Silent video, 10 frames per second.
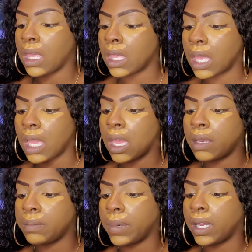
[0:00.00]
you
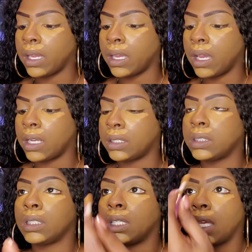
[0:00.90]
can, but
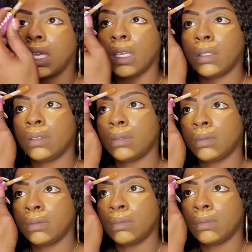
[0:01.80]
honestly, you can't.
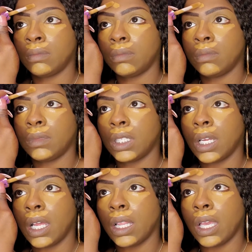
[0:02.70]
Your
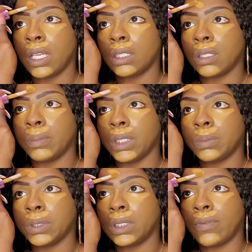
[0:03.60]
highlight is going to be
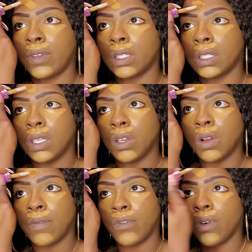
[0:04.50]
specific to
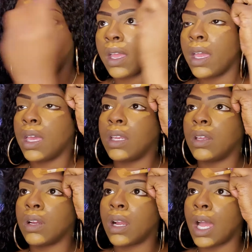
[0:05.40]
your forehead,
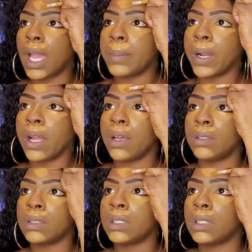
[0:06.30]
your eyebrows.
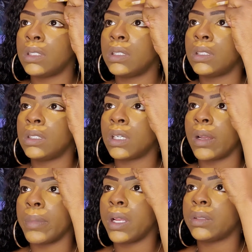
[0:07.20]

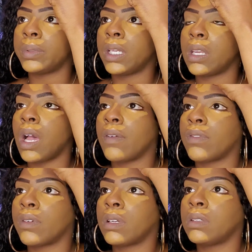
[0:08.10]
But nah,
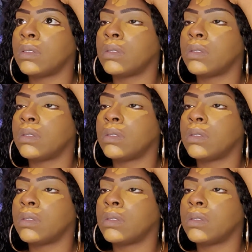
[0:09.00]
for real.